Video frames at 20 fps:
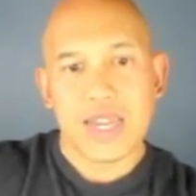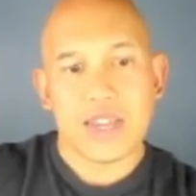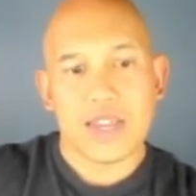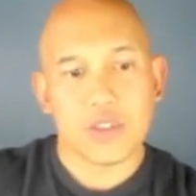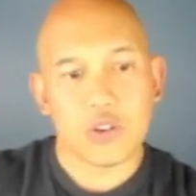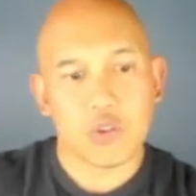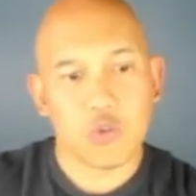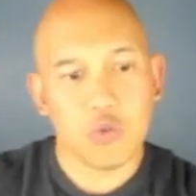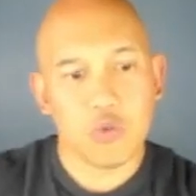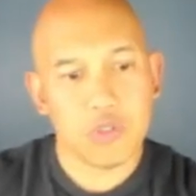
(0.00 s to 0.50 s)
Now,
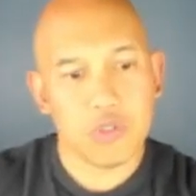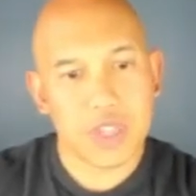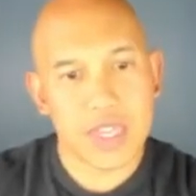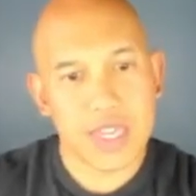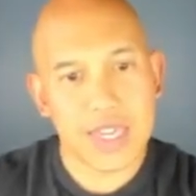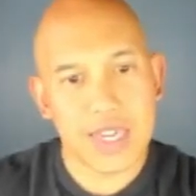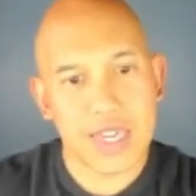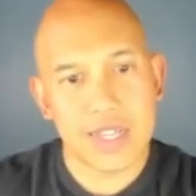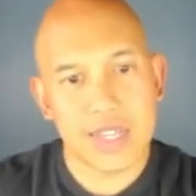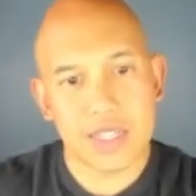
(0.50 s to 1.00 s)
the cool
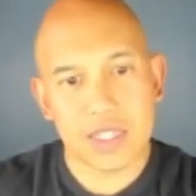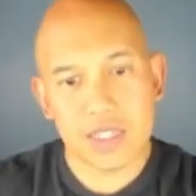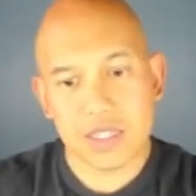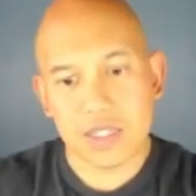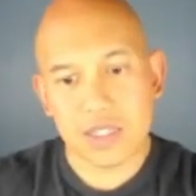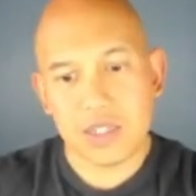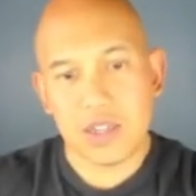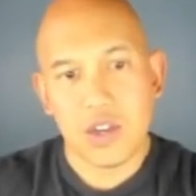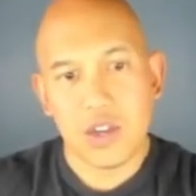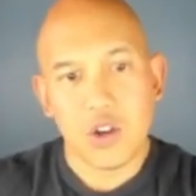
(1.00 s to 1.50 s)
thing
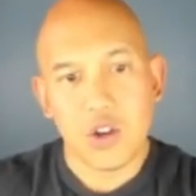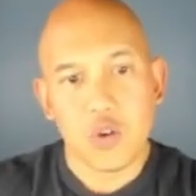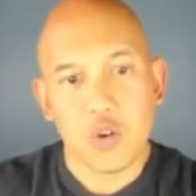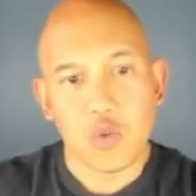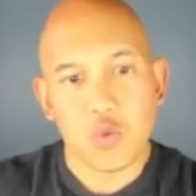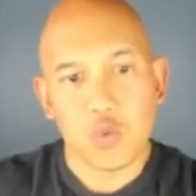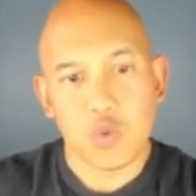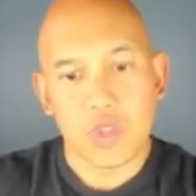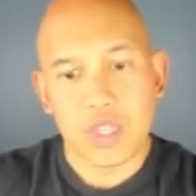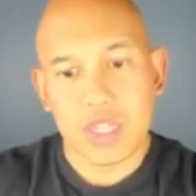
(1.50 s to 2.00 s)
is
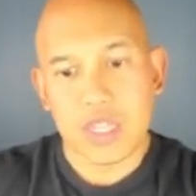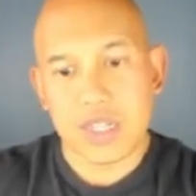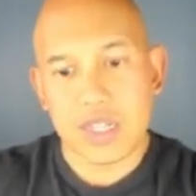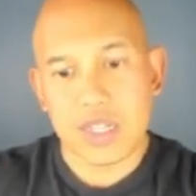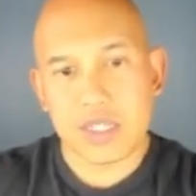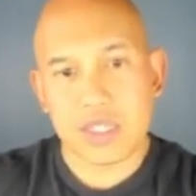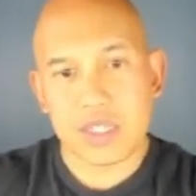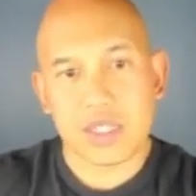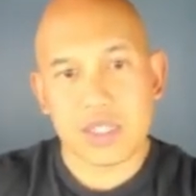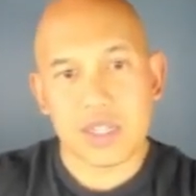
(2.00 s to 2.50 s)
with
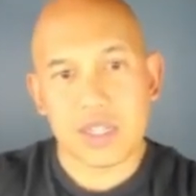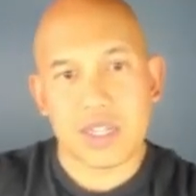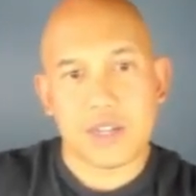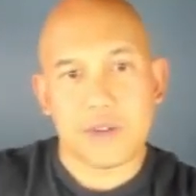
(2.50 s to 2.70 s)
this